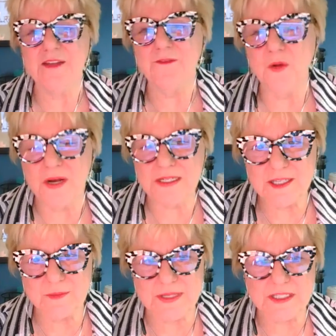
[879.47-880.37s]
if you want
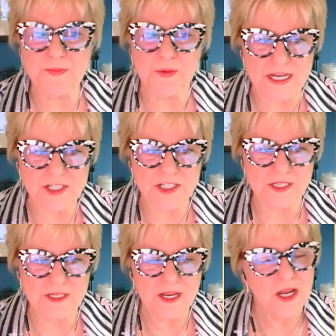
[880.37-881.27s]
some
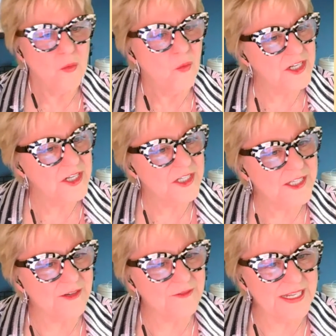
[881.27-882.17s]
inspiration, watch
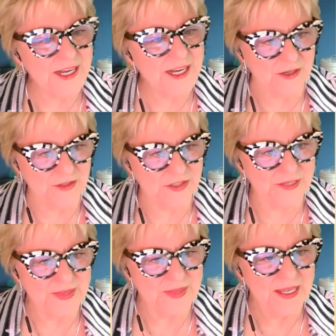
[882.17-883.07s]
their videos.
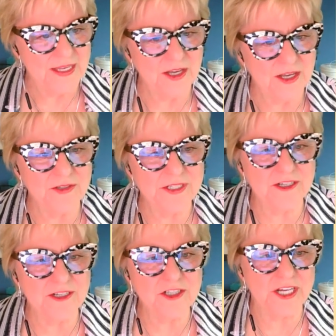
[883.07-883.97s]
Mm-hmm. Go to
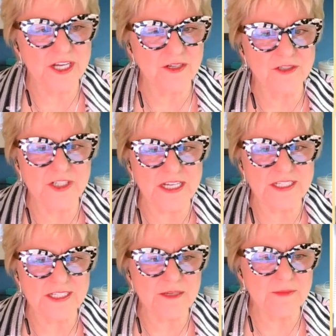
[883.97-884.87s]
their channel,
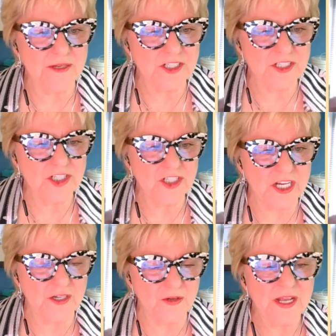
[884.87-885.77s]
JC Melvin's
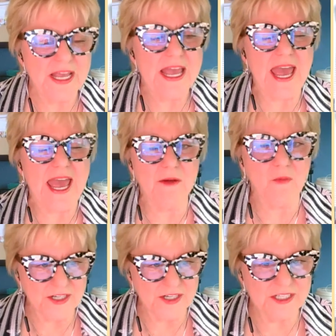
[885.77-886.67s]
channel, and
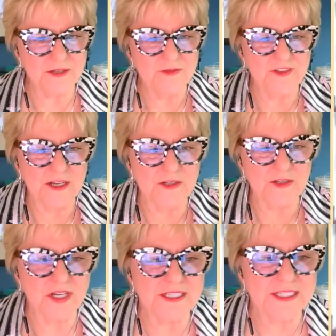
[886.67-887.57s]
watch their videos
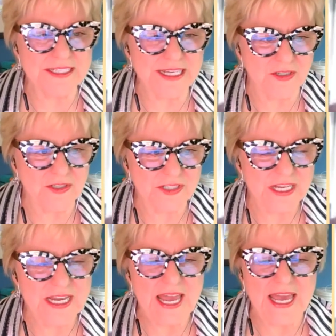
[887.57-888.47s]
on sellers
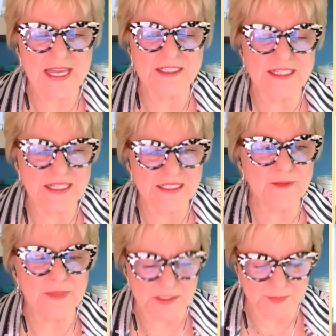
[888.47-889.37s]
and get
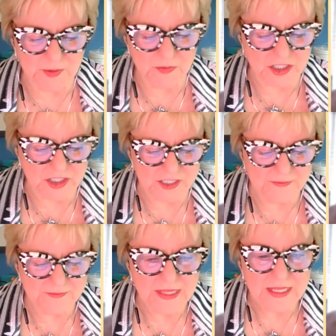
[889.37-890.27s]
some inspiration.
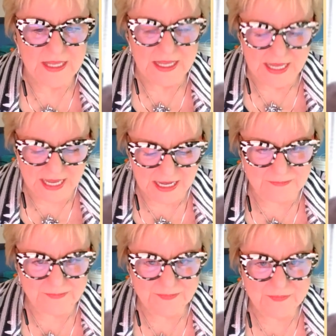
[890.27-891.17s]

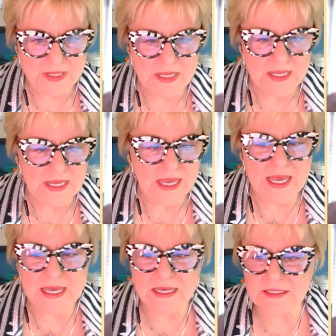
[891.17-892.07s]
Um,
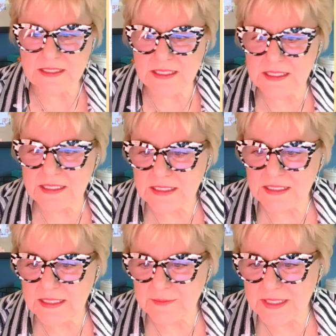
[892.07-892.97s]
and
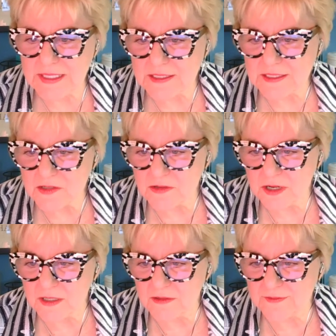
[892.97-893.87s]
let me get this
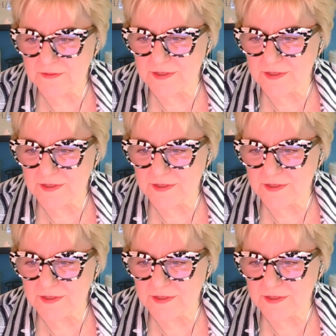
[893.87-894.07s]
crawler off of